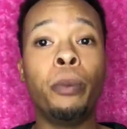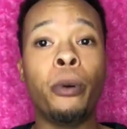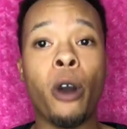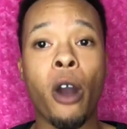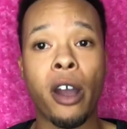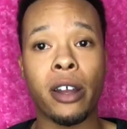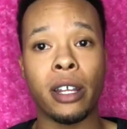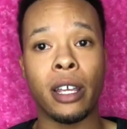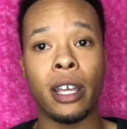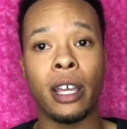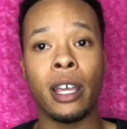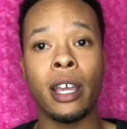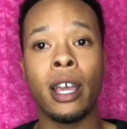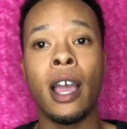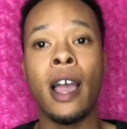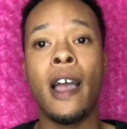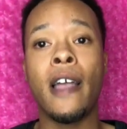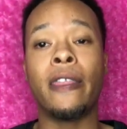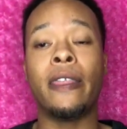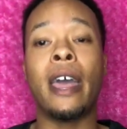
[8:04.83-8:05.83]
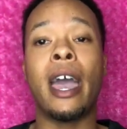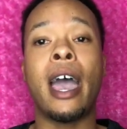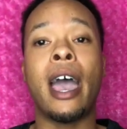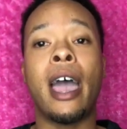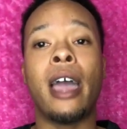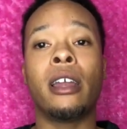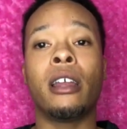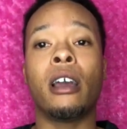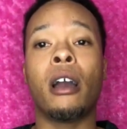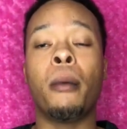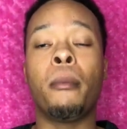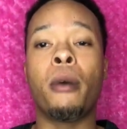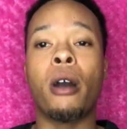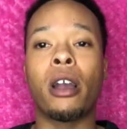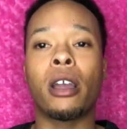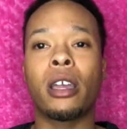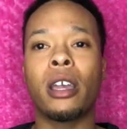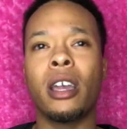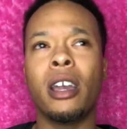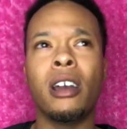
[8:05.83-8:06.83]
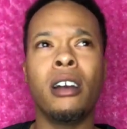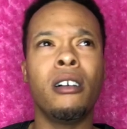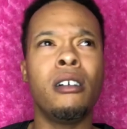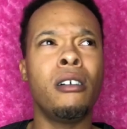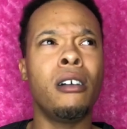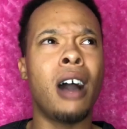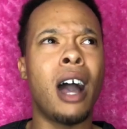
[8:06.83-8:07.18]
party that Markel,